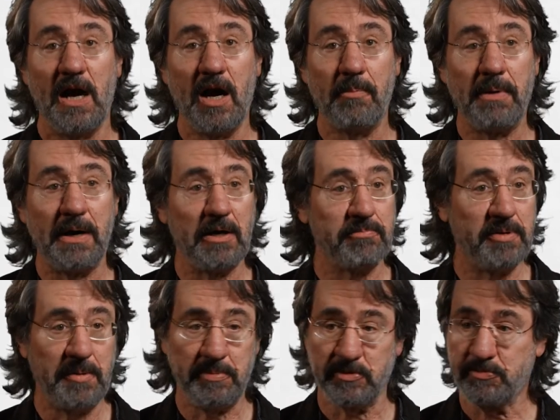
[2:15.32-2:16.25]
about
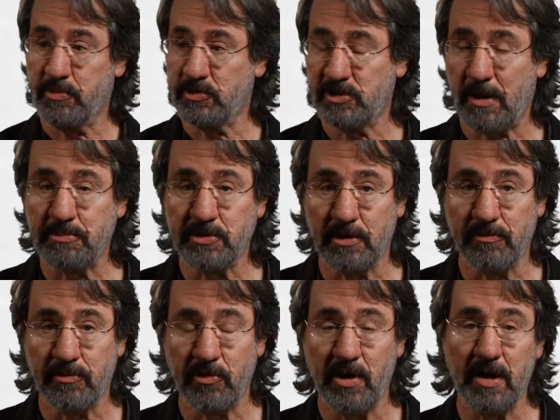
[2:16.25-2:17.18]
people's perception of
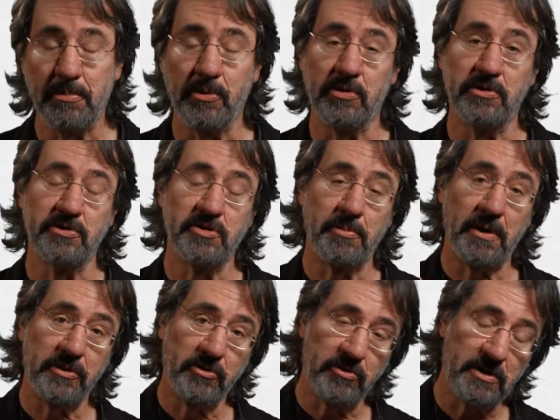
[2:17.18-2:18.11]
their neighborhoods,
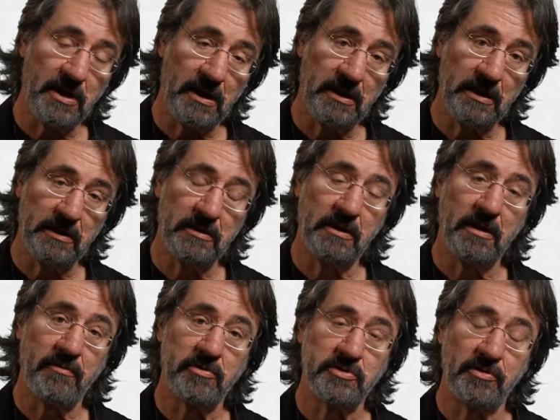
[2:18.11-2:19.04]
about their daily
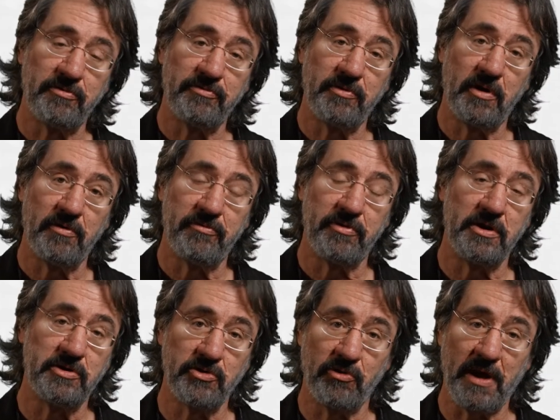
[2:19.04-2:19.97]
levels of, of
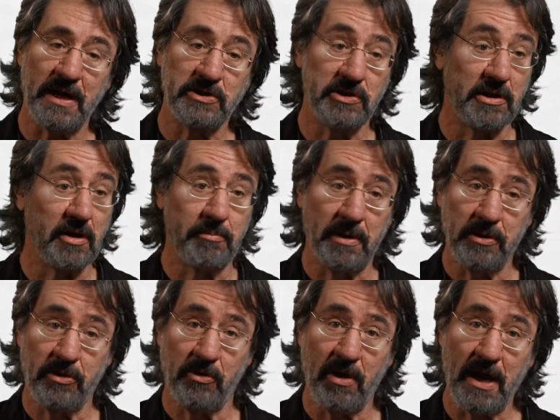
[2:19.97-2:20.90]
interaction,
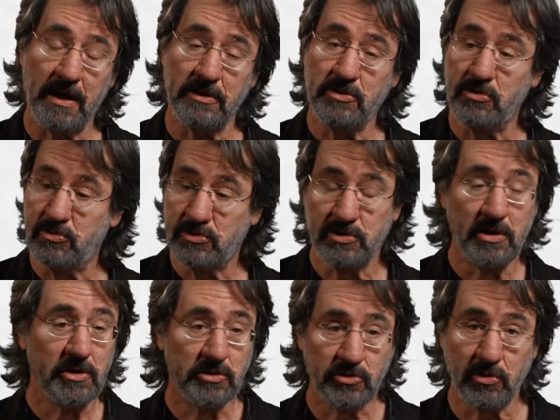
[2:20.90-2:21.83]
about their attitudes
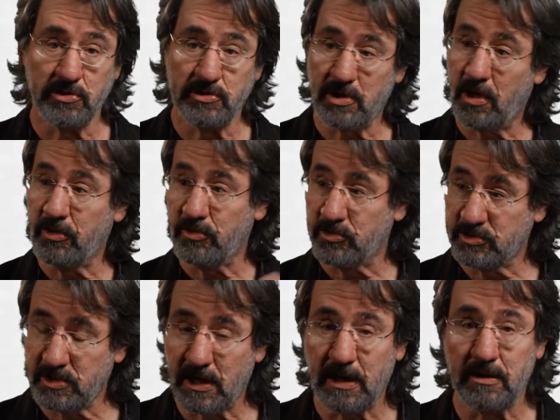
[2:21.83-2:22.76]
towards
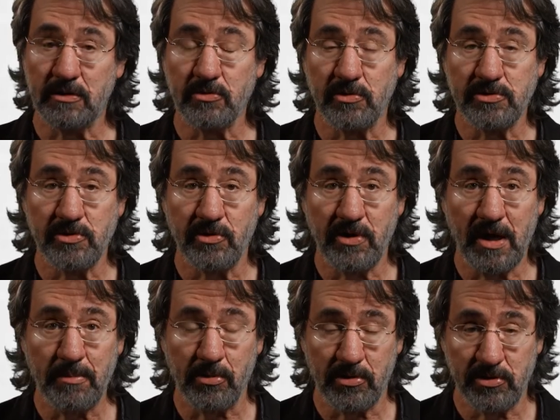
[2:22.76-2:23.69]
others and towards their
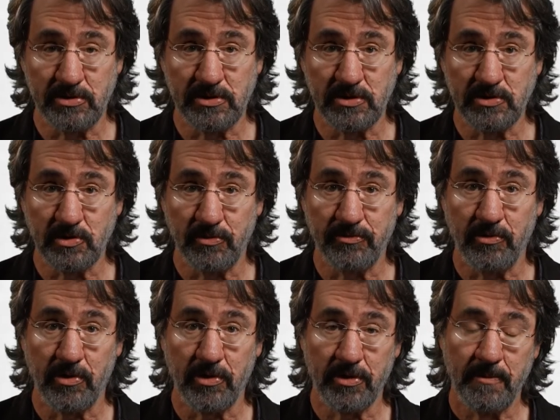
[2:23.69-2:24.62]
neighborhoods and so
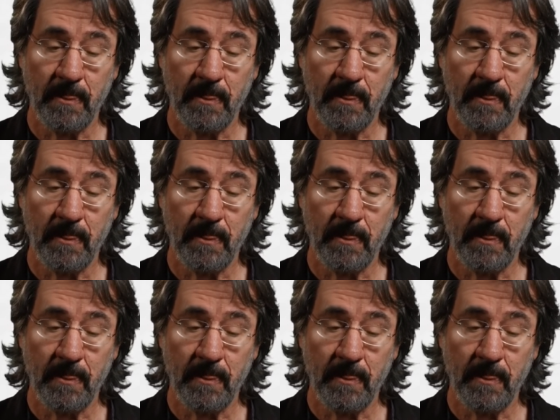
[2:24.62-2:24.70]
forth.